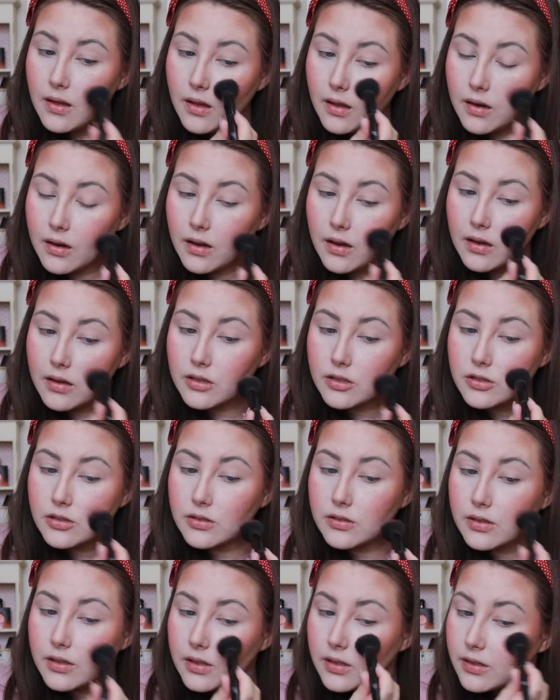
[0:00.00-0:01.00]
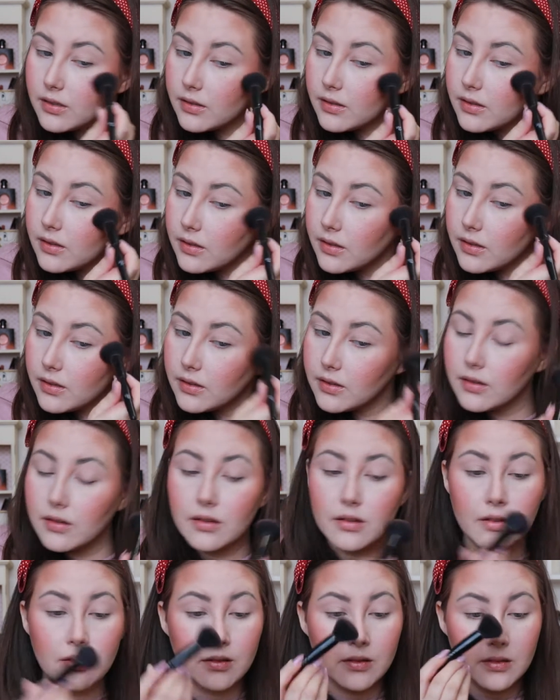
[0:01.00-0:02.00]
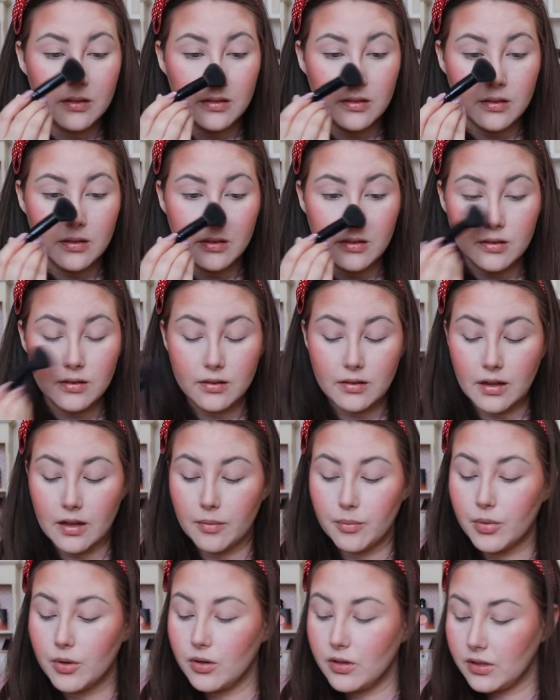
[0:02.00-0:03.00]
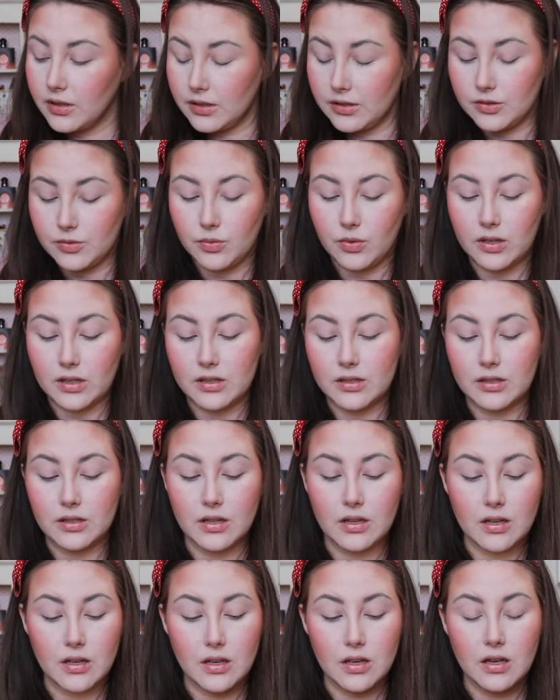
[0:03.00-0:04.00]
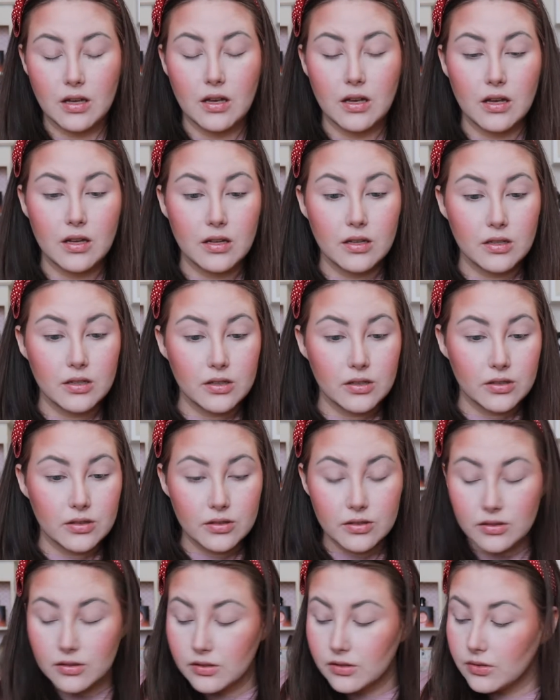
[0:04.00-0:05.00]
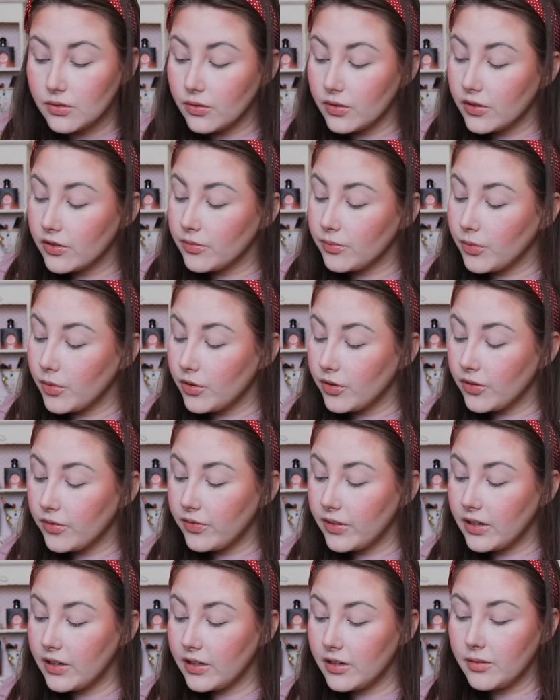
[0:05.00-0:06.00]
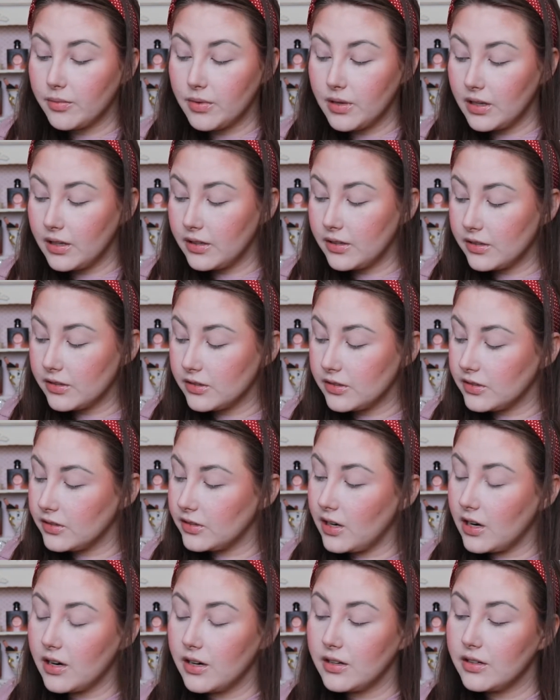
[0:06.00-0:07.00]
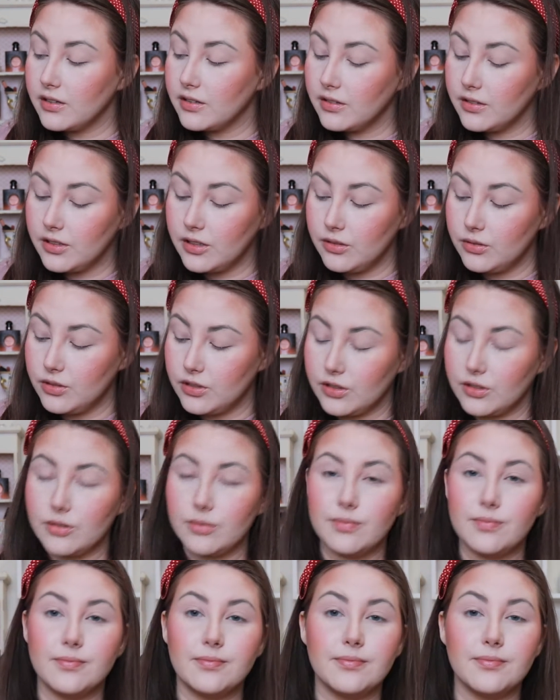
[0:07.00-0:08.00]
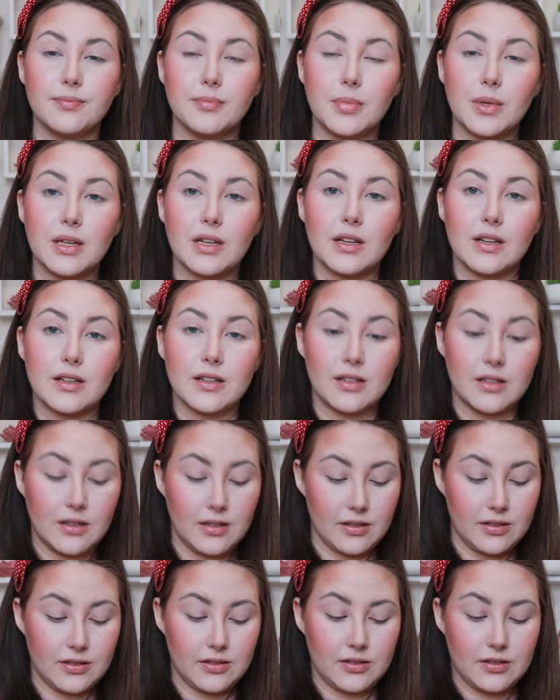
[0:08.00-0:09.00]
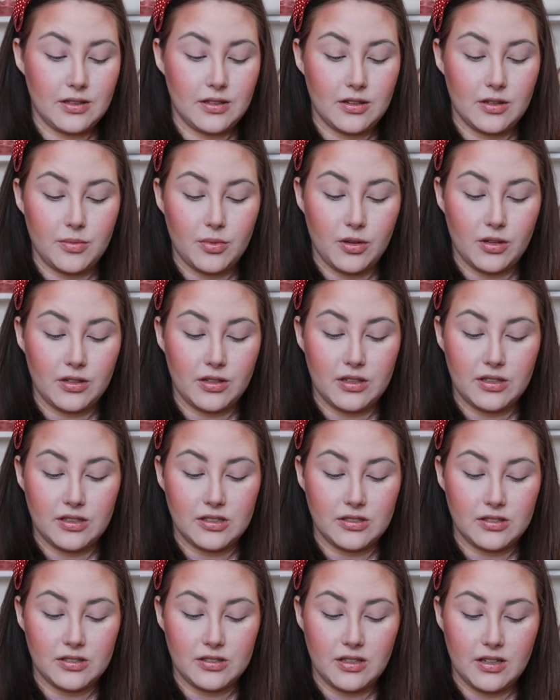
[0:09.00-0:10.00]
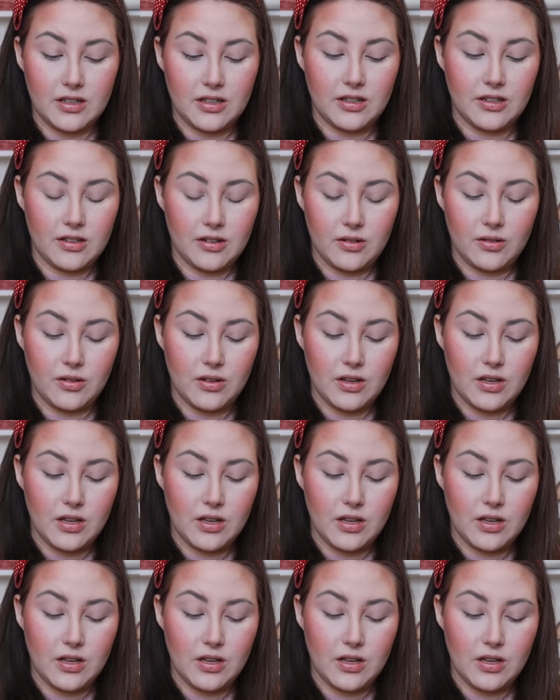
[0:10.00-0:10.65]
actually, that book is what sort of motivated me to start YouTube, because in the book they just say, you know,